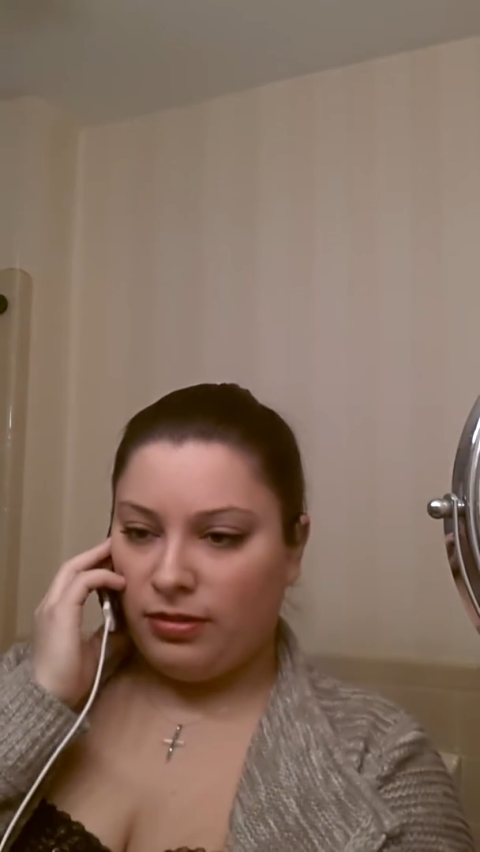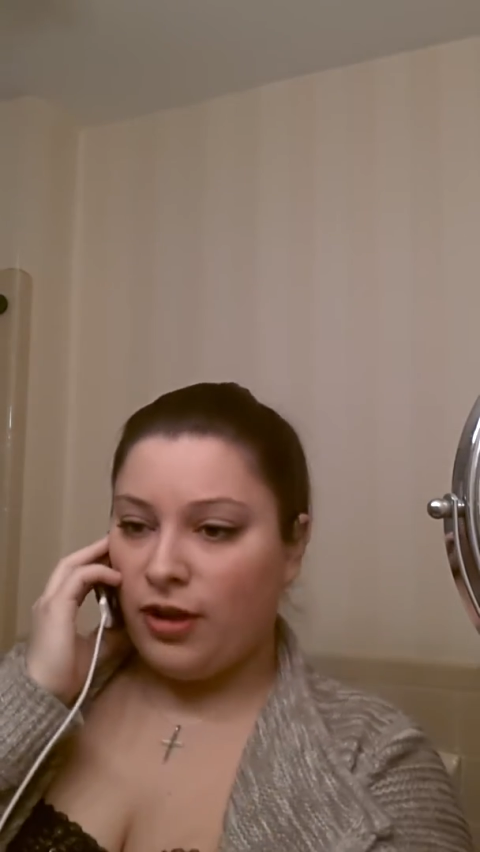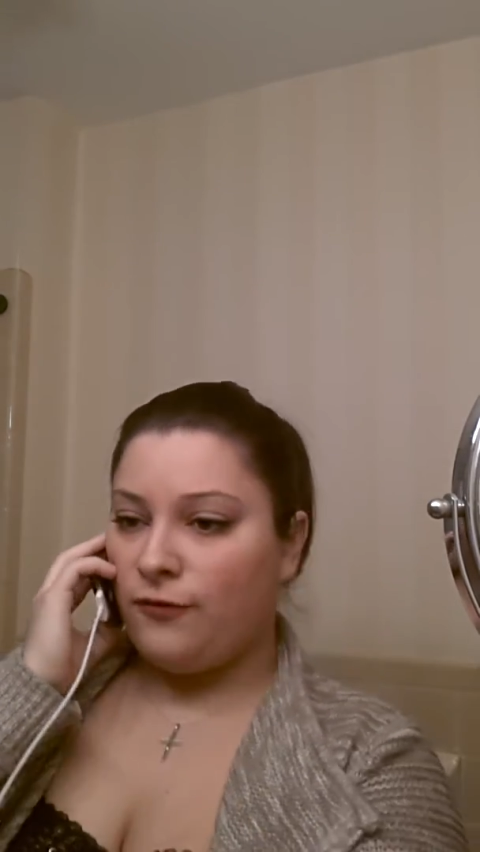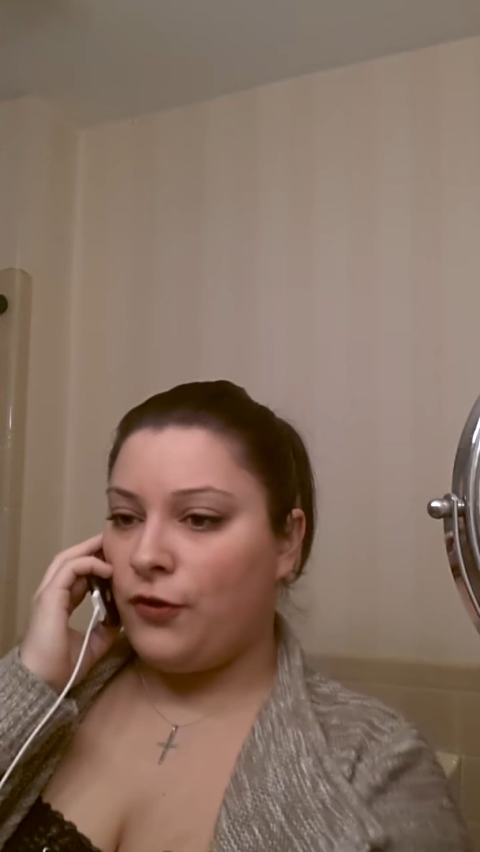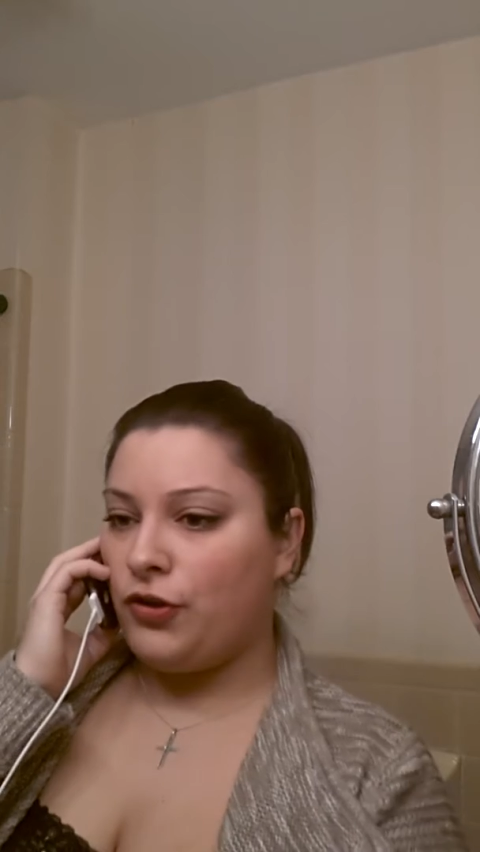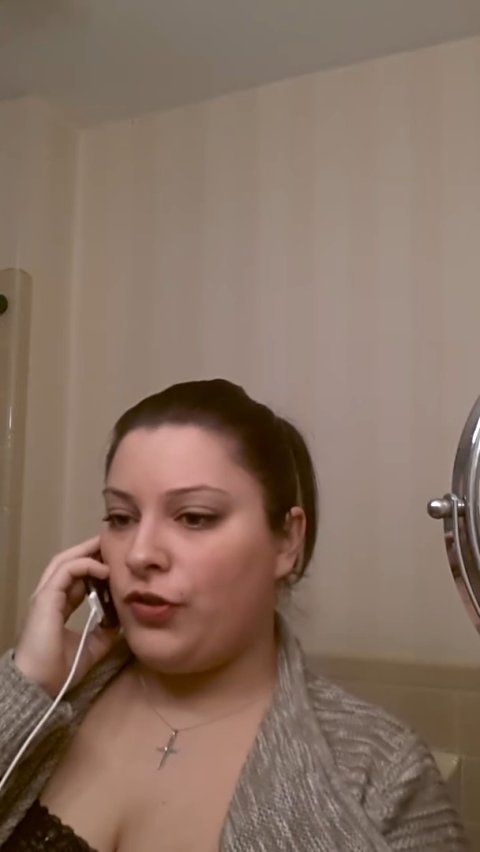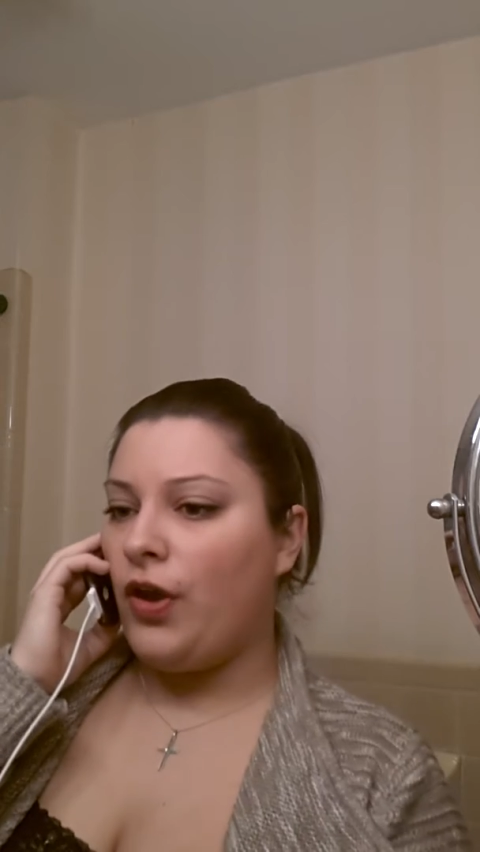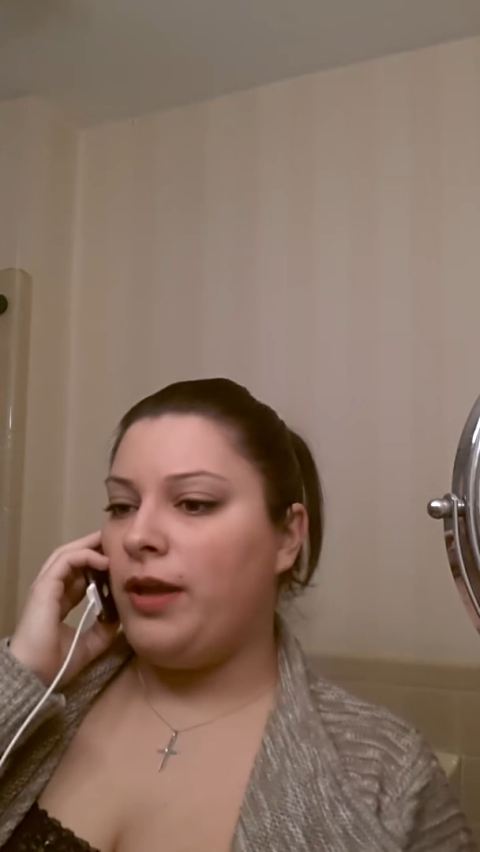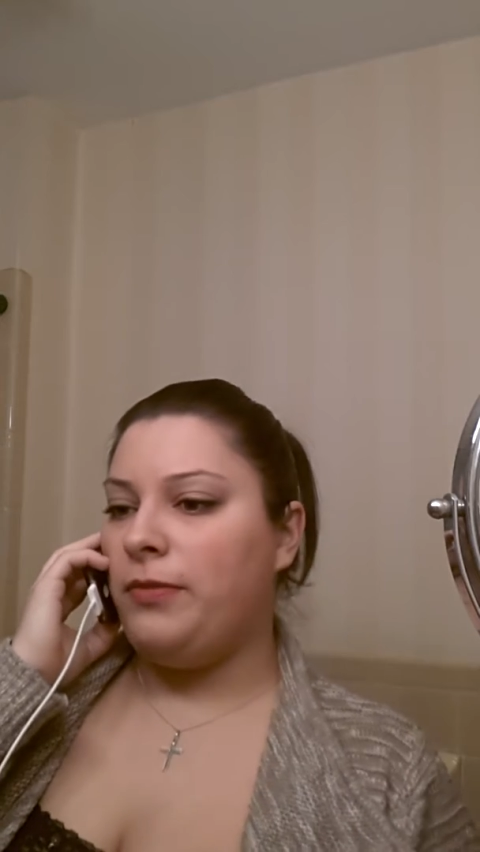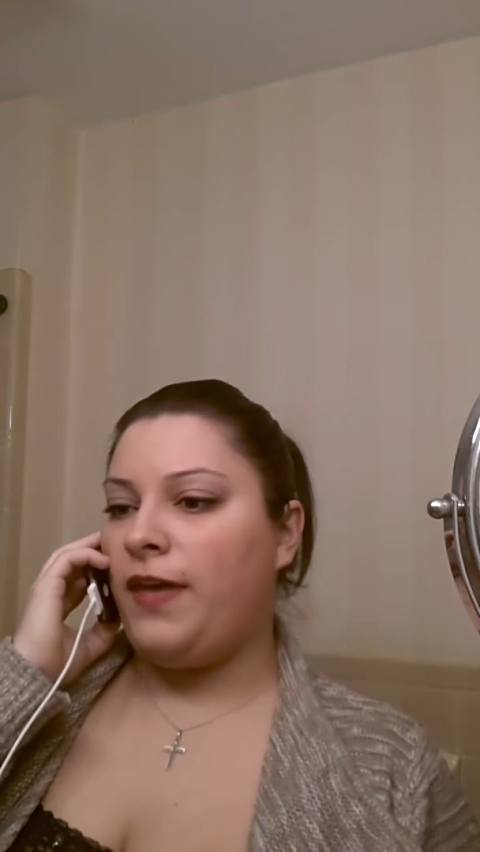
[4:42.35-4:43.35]
their first
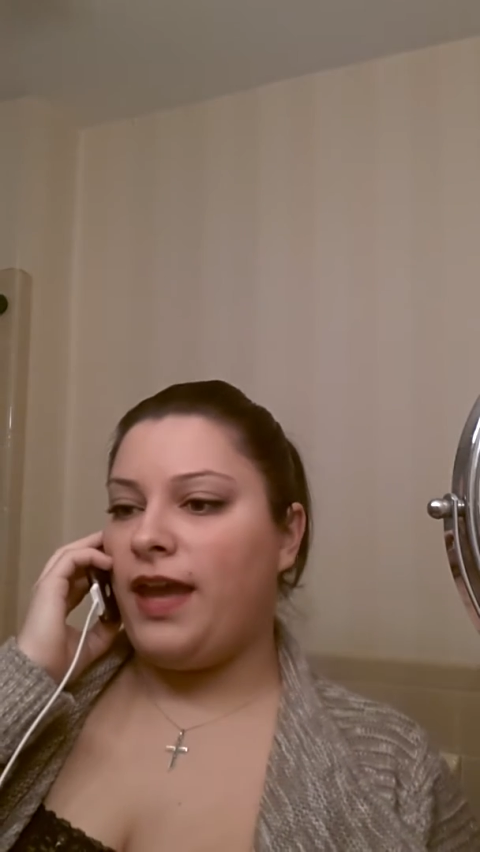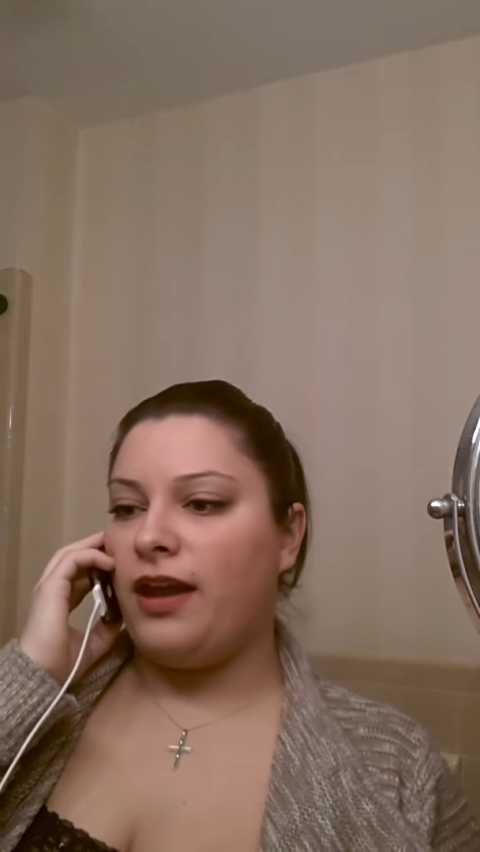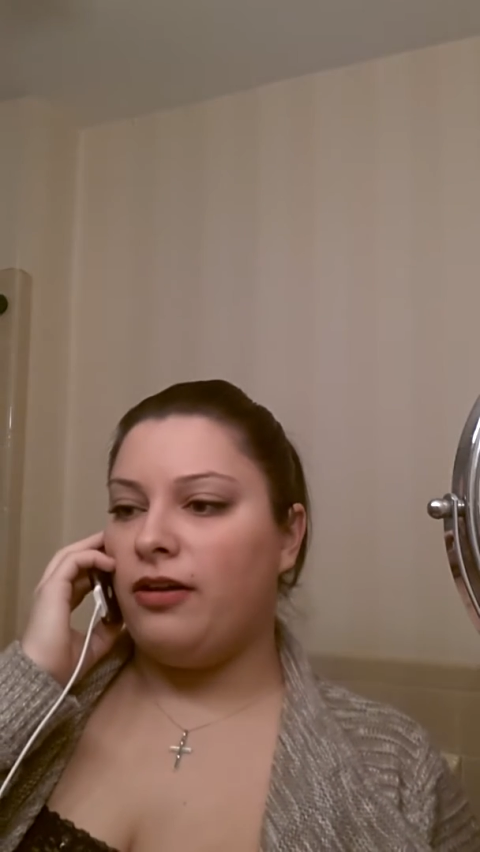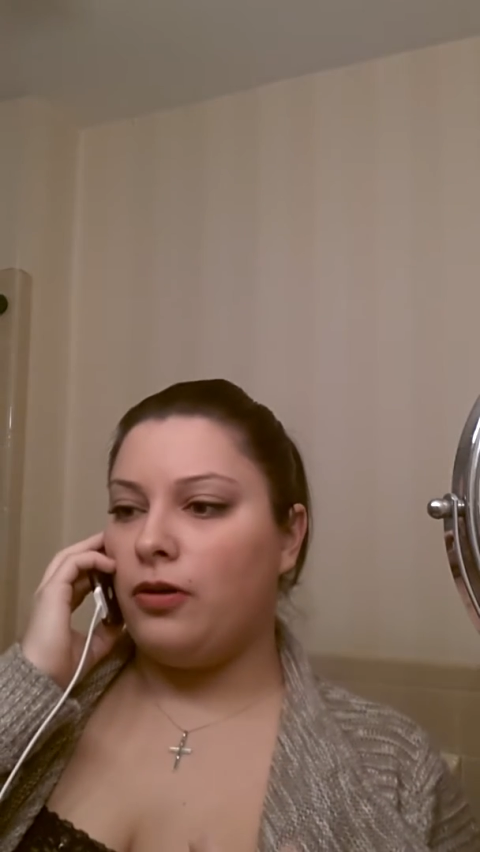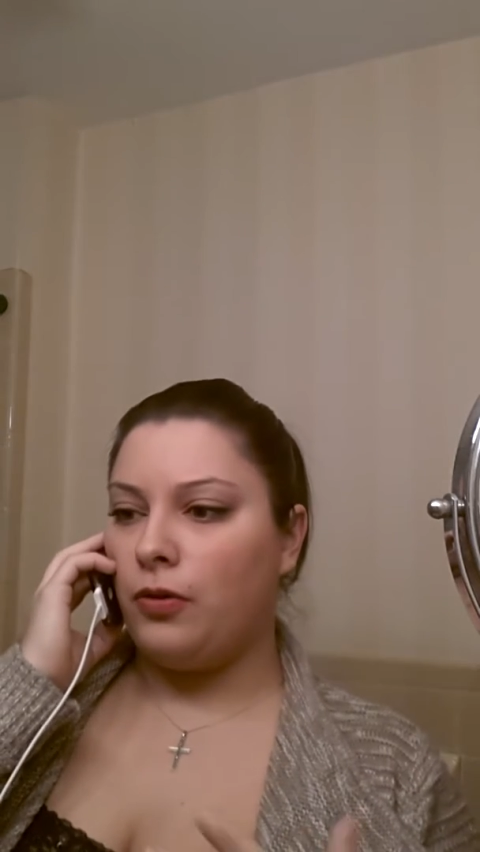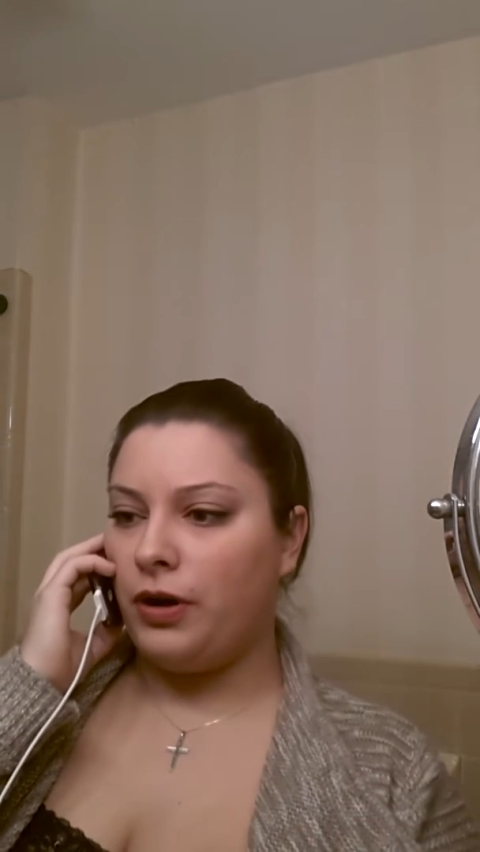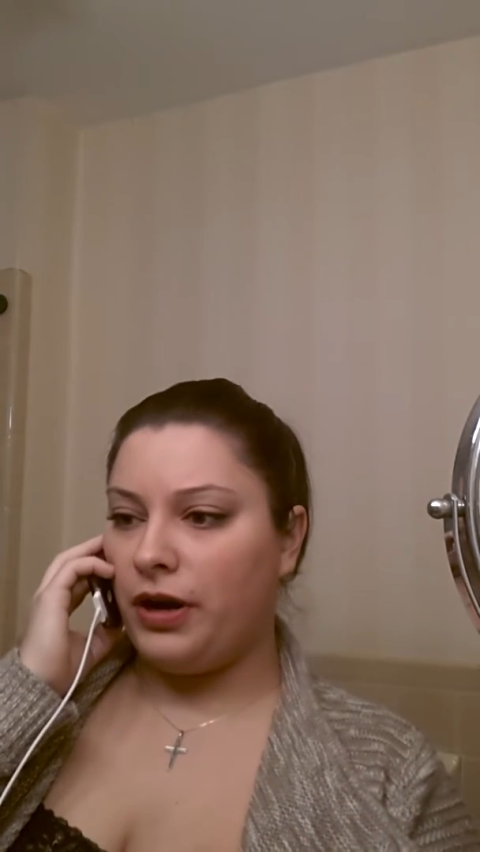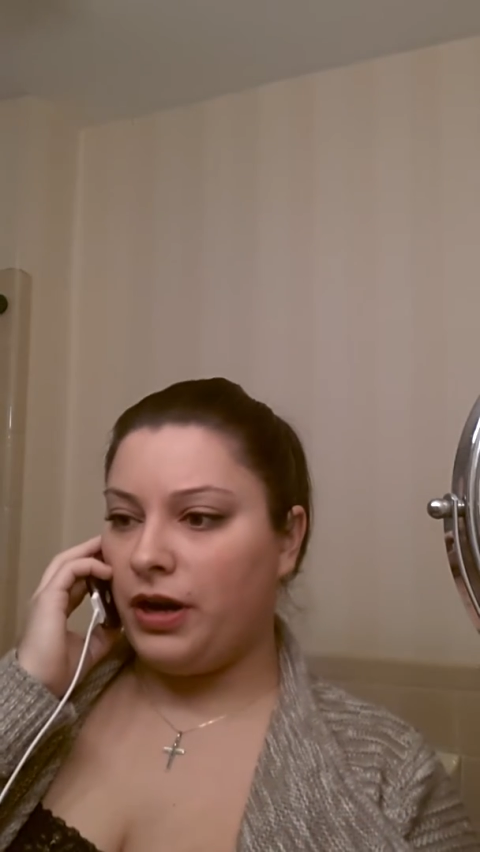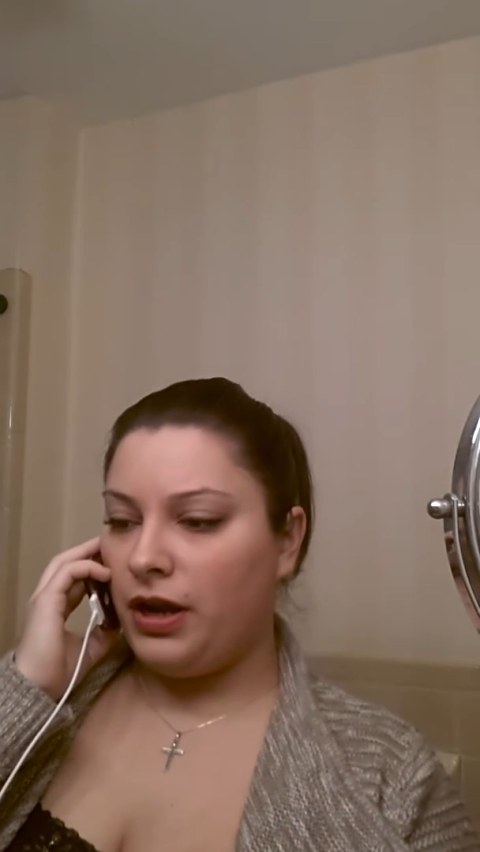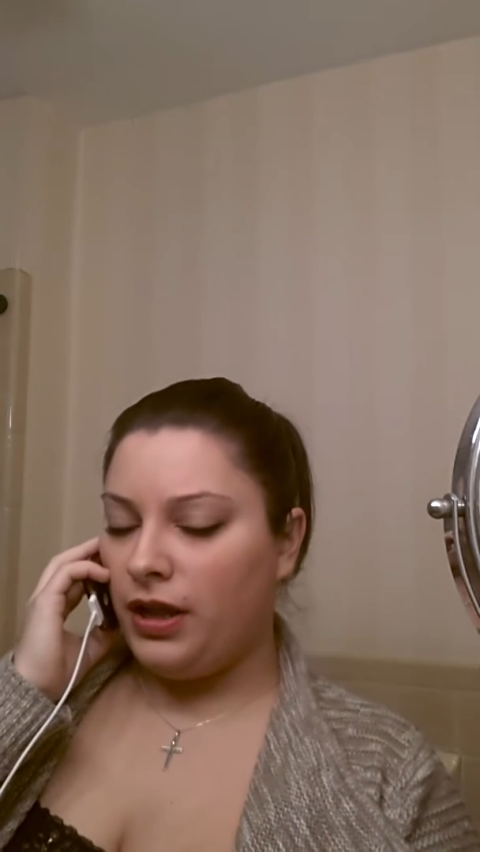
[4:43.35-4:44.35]
time there,
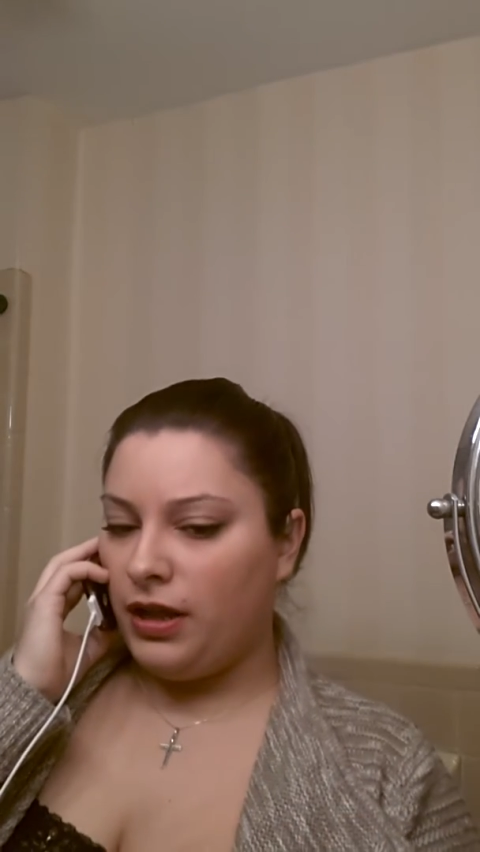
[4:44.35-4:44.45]
or